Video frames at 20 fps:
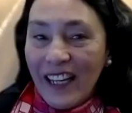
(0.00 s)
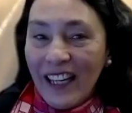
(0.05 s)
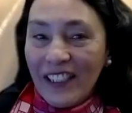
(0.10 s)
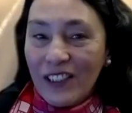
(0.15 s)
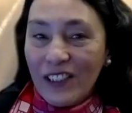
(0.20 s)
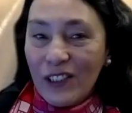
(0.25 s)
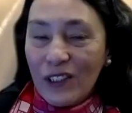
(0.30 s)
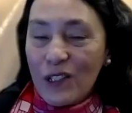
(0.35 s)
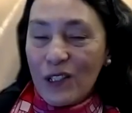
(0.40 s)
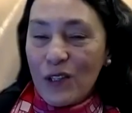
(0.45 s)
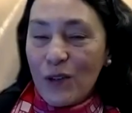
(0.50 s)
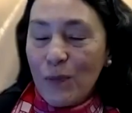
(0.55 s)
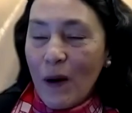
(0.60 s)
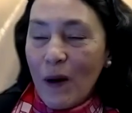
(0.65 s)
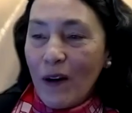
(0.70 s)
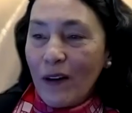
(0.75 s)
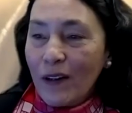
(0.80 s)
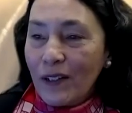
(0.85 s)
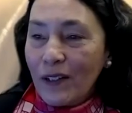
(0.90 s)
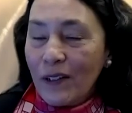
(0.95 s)
sure. So
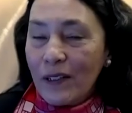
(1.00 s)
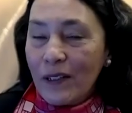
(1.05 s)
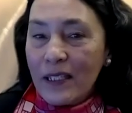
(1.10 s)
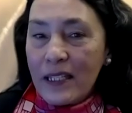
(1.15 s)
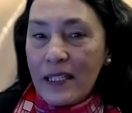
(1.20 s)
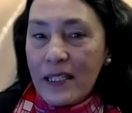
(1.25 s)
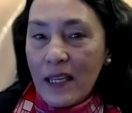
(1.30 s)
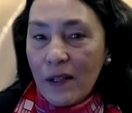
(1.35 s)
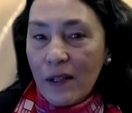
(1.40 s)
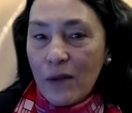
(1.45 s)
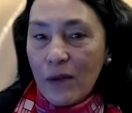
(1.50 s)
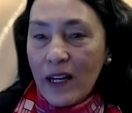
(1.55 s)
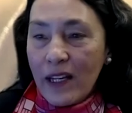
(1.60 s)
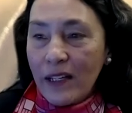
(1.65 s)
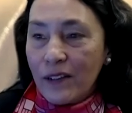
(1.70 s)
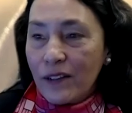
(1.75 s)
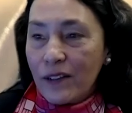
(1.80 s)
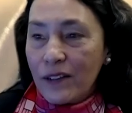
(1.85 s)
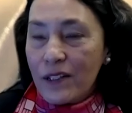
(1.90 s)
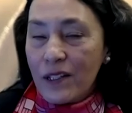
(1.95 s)
particle
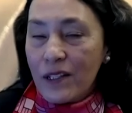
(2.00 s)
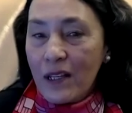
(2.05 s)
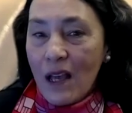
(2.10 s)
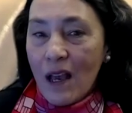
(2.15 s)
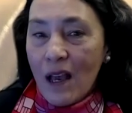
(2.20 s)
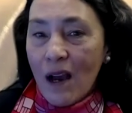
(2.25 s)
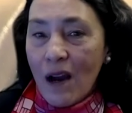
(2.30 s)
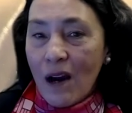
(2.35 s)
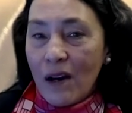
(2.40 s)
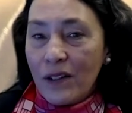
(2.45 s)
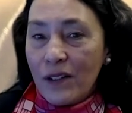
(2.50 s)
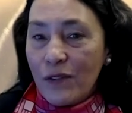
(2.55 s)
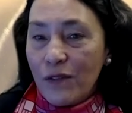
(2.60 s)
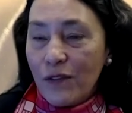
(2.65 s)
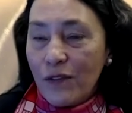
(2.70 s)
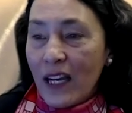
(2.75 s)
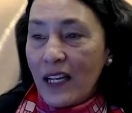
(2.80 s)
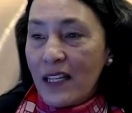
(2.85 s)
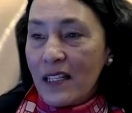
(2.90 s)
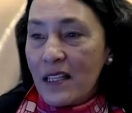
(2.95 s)
accelerators are
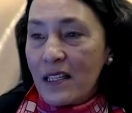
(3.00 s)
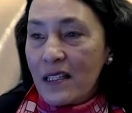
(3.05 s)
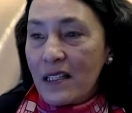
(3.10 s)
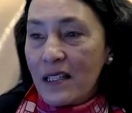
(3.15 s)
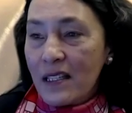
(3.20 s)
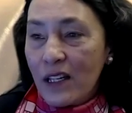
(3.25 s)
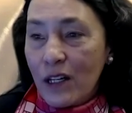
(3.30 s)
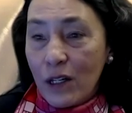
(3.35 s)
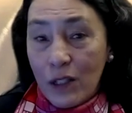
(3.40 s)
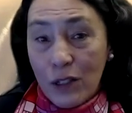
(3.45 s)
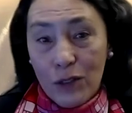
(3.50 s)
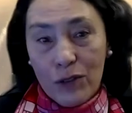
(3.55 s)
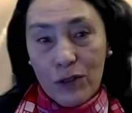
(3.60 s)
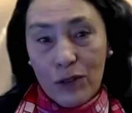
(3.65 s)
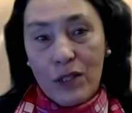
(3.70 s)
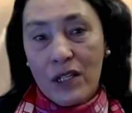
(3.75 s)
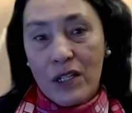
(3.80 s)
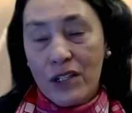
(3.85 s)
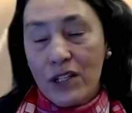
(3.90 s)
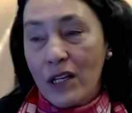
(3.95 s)
devices that are
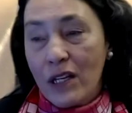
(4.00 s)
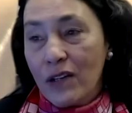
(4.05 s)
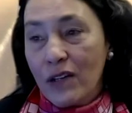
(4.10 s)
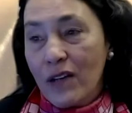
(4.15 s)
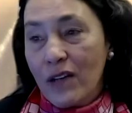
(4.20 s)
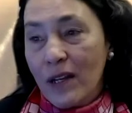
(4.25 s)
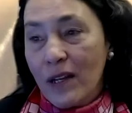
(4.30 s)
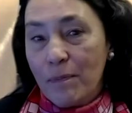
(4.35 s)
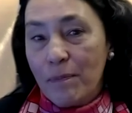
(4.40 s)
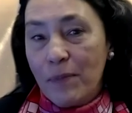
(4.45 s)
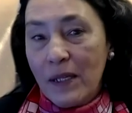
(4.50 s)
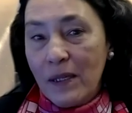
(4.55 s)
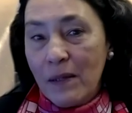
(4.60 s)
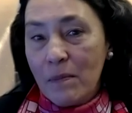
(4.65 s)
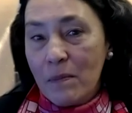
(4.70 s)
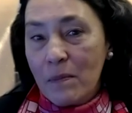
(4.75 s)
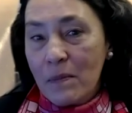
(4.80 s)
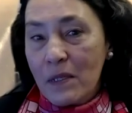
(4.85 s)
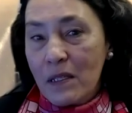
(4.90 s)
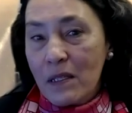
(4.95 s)
used to generate
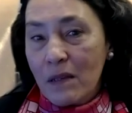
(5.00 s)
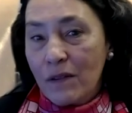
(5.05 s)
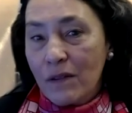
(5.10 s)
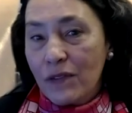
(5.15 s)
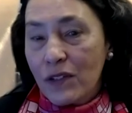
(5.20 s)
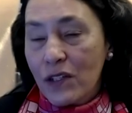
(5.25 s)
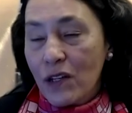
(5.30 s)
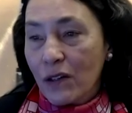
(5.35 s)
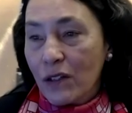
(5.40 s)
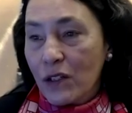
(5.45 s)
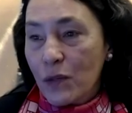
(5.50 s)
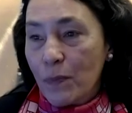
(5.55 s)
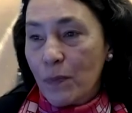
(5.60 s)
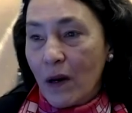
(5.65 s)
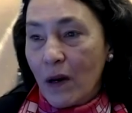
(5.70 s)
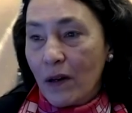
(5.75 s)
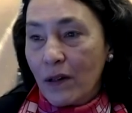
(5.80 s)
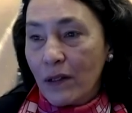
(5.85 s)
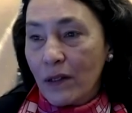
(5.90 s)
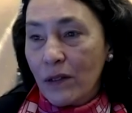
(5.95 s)
beams of charged
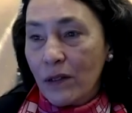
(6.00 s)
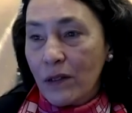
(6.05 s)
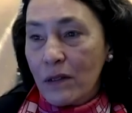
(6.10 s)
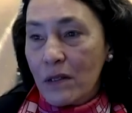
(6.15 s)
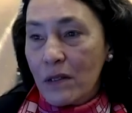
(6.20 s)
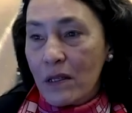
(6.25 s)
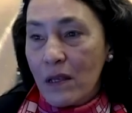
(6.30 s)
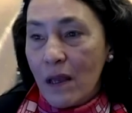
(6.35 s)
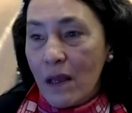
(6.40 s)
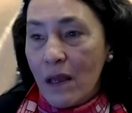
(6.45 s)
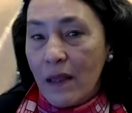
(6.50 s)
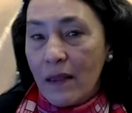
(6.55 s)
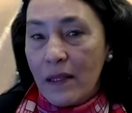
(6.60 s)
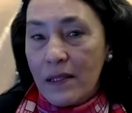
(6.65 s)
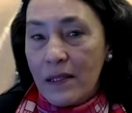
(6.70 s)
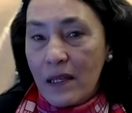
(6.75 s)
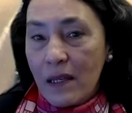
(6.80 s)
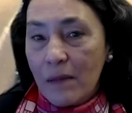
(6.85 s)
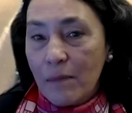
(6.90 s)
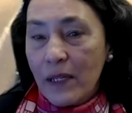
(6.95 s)
particles.
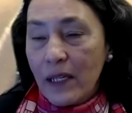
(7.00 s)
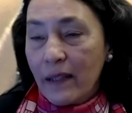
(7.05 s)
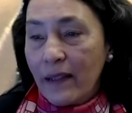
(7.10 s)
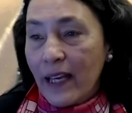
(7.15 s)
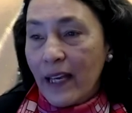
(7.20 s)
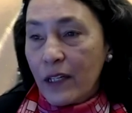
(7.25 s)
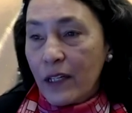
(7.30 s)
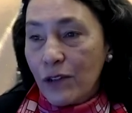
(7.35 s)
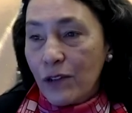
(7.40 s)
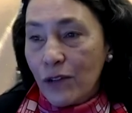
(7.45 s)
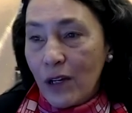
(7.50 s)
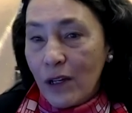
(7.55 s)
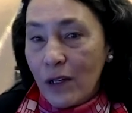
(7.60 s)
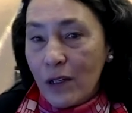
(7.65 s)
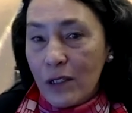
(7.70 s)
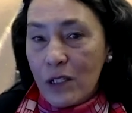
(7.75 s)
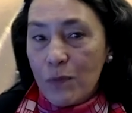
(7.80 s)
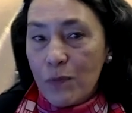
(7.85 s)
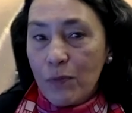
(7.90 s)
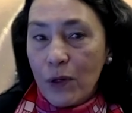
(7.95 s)
These can be
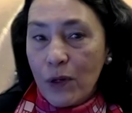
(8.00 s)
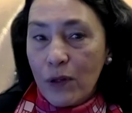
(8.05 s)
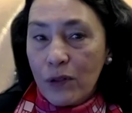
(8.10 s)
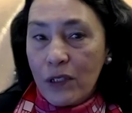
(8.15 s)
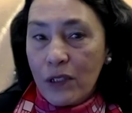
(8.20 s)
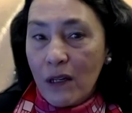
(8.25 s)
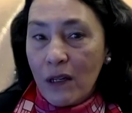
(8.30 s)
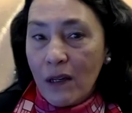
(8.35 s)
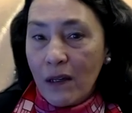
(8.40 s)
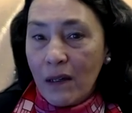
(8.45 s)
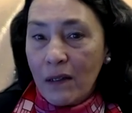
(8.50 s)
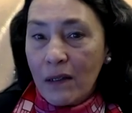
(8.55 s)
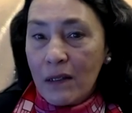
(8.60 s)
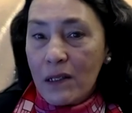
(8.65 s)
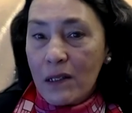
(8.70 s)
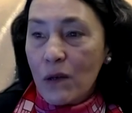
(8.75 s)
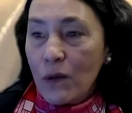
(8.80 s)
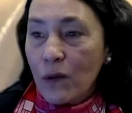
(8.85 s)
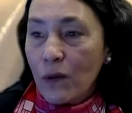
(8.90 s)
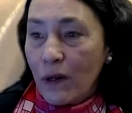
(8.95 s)
electrons,
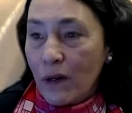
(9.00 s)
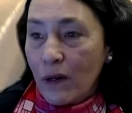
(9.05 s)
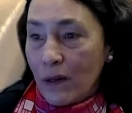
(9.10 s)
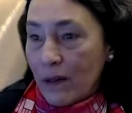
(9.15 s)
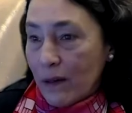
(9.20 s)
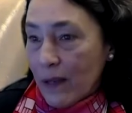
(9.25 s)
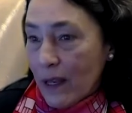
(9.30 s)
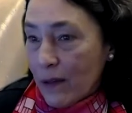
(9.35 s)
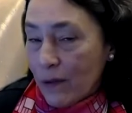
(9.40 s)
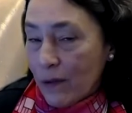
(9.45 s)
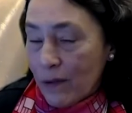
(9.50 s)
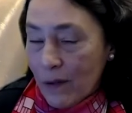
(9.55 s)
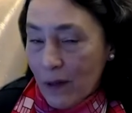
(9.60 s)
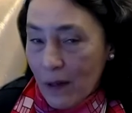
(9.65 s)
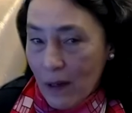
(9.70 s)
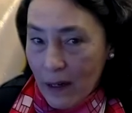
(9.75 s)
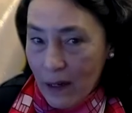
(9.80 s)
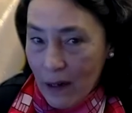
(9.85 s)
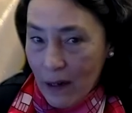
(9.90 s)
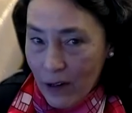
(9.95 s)
protons, or at,
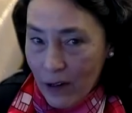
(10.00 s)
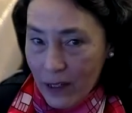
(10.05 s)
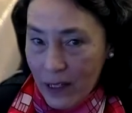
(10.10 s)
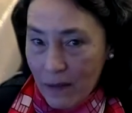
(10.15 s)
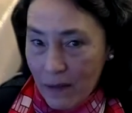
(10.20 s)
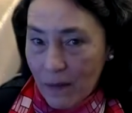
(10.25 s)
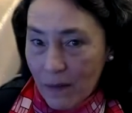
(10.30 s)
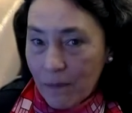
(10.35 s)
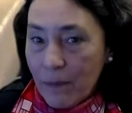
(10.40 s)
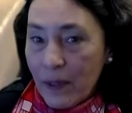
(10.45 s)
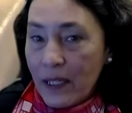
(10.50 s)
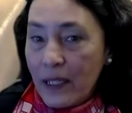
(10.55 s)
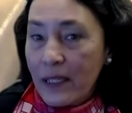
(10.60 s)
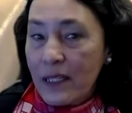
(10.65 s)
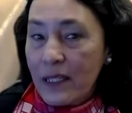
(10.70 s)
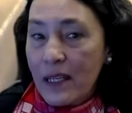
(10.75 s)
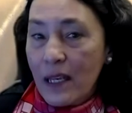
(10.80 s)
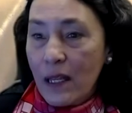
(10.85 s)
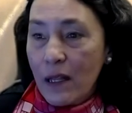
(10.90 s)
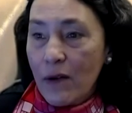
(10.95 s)
at our big
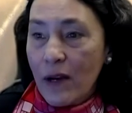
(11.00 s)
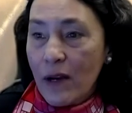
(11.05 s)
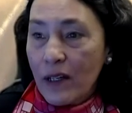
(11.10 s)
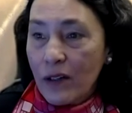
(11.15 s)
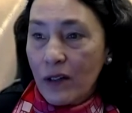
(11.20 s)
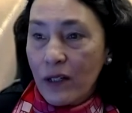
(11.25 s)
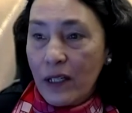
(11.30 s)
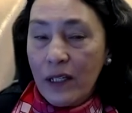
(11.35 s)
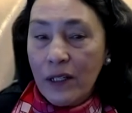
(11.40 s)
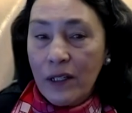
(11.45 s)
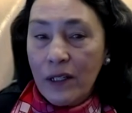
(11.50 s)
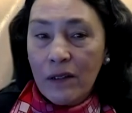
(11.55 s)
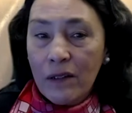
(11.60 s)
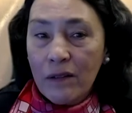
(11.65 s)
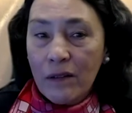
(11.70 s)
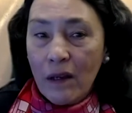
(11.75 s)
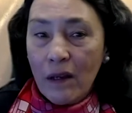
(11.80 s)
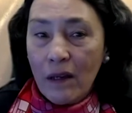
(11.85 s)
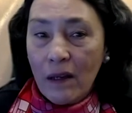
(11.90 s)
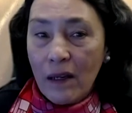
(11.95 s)
accelerator
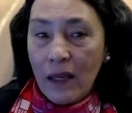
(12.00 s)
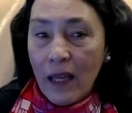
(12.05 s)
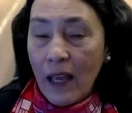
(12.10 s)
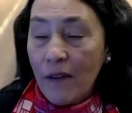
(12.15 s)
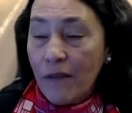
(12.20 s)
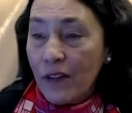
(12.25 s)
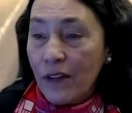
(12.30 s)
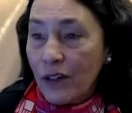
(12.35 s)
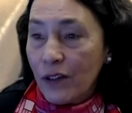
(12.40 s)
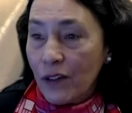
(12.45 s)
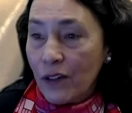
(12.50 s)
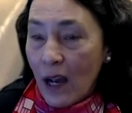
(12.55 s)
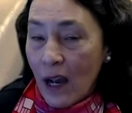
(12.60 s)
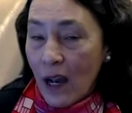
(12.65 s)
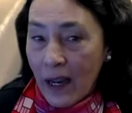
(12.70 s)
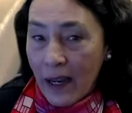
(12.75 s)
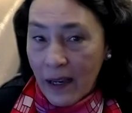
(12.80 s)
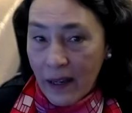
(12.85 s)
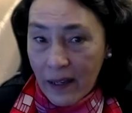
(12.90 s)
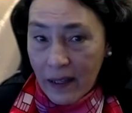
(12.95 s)
here, uh, heavier
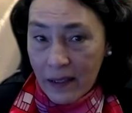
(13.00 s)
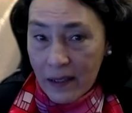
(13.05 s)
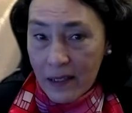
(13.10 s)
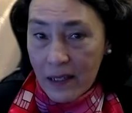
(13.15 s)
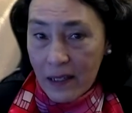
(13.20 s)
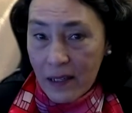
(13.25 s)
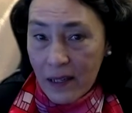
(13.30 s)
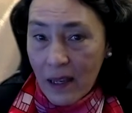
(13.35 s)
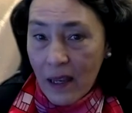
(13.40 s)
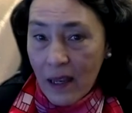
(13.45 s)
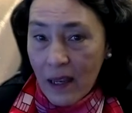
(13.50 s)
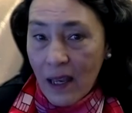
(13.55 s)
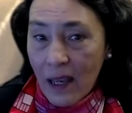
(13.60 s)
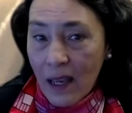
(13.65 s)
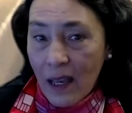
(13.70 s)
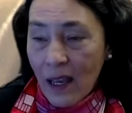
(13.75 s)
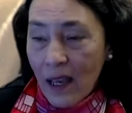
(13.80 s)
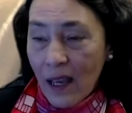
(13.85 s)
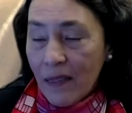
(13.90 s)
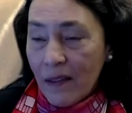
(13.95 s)
ions.
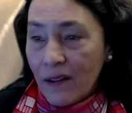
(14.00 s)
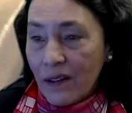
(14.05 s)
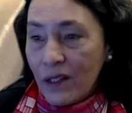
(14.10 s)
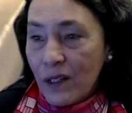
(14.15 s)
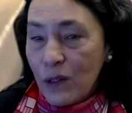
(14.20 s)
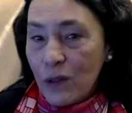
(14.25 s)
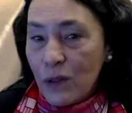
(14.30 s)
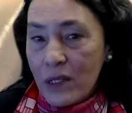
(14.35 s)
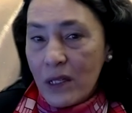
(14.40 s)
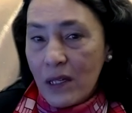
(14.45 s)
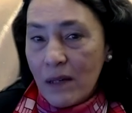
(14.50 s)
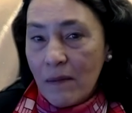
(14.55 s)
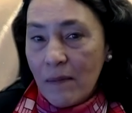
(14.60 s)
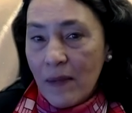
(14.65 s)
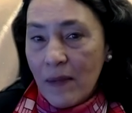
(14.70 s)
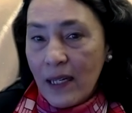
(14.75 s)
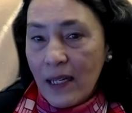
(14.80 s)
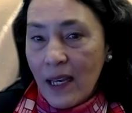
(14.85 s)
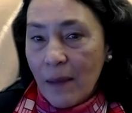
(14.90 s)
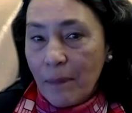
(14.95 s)
And they're used in
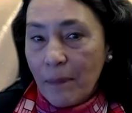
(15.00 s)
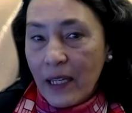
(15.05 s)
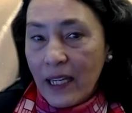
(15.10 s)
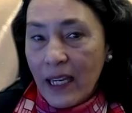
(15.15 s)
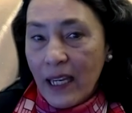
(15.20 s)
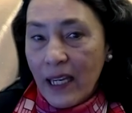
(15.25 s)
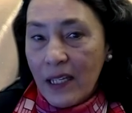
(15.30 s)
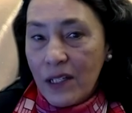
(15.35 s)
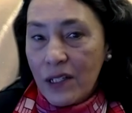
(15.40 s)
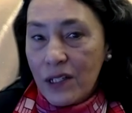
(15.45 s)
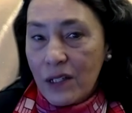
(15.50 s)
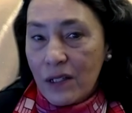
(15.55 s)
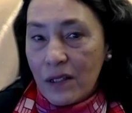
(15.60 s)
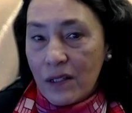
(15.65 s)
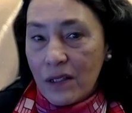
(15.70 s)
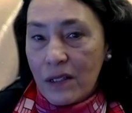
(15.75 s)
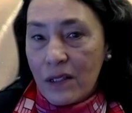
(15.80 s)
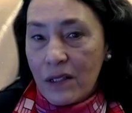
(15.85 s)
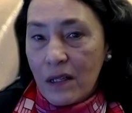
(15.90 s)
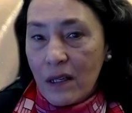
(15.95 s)
many
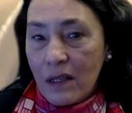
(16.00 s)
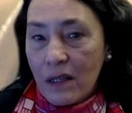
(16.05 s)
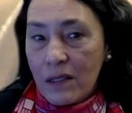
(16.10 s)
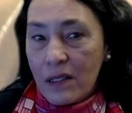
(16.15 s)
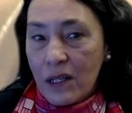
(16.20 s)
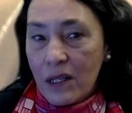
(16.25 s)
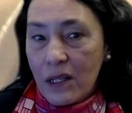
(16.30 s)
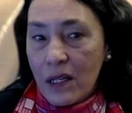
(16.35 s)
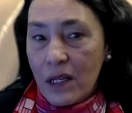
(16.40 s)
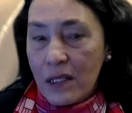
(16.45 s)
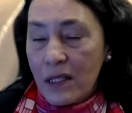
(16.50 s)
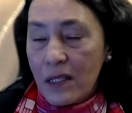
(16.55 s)
applications, uh, such as